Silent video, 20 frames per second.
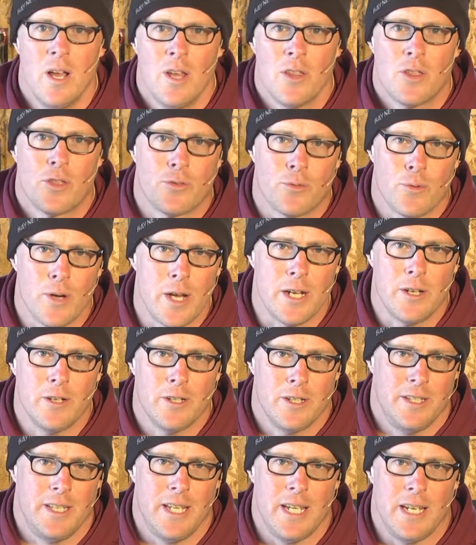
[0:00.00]
3
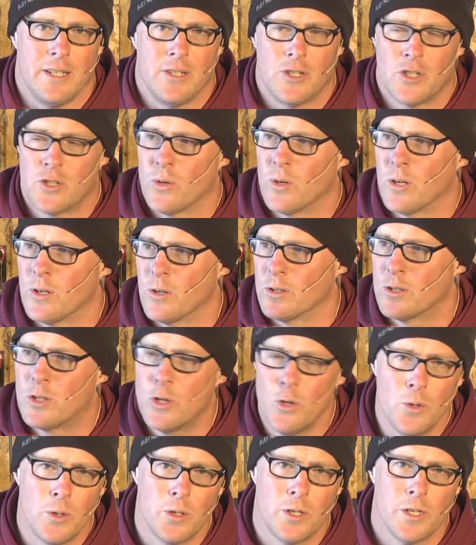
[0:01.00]
good deeds short, or
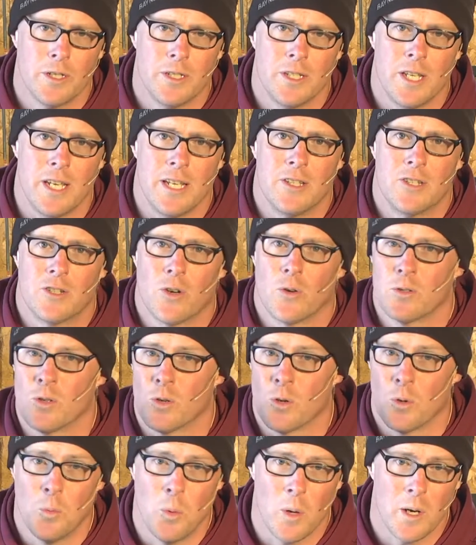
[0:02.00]
2 good deeds short,
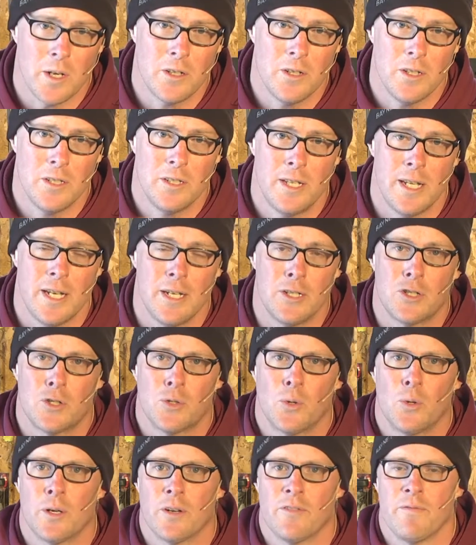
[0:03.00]
or 1 good deed
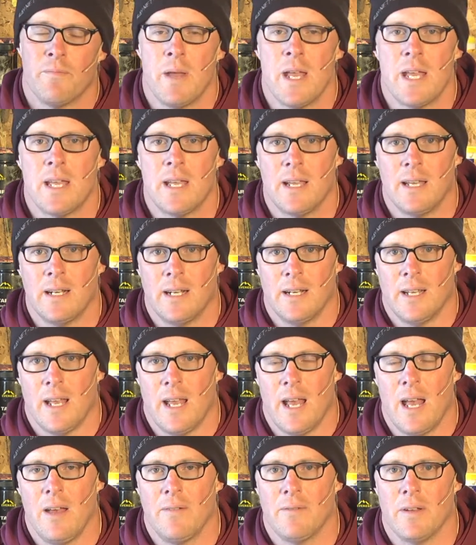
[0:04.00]
short of making it into
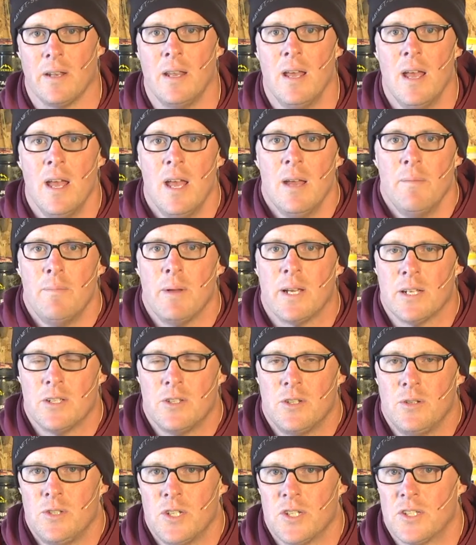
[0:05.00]
heaven
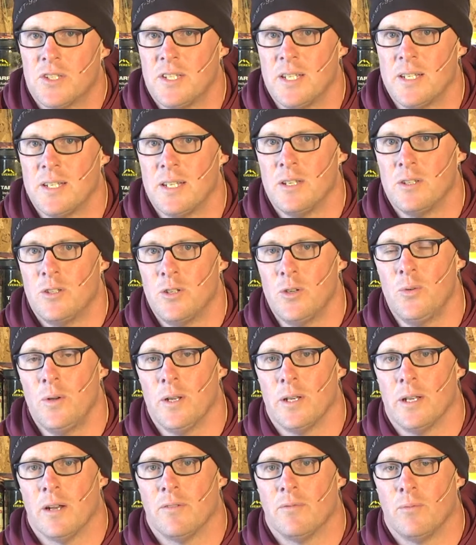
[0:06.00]
because you just didn't do
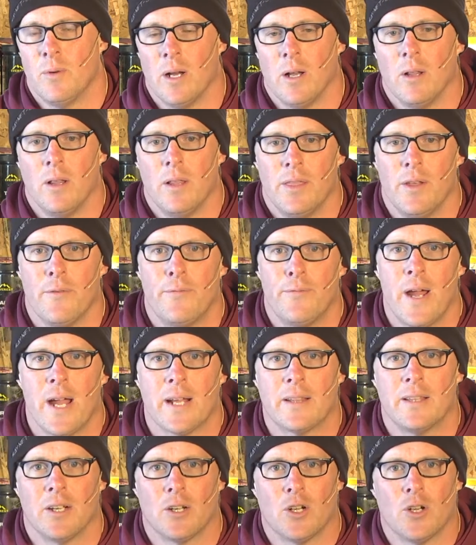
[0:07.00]
enough. Well, the
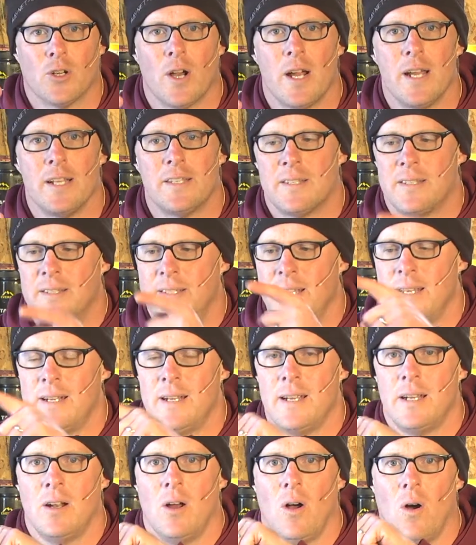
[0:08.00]
fact that Christ did
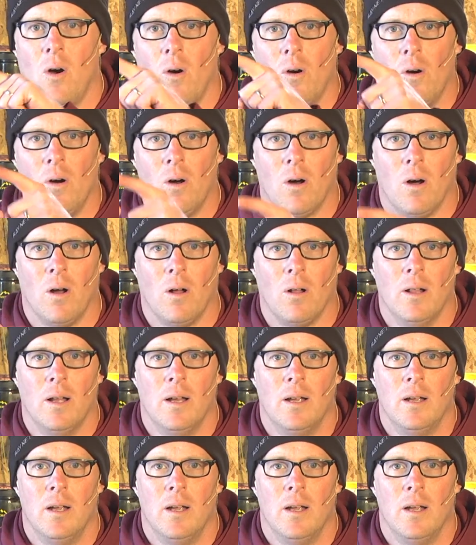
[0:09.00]
it all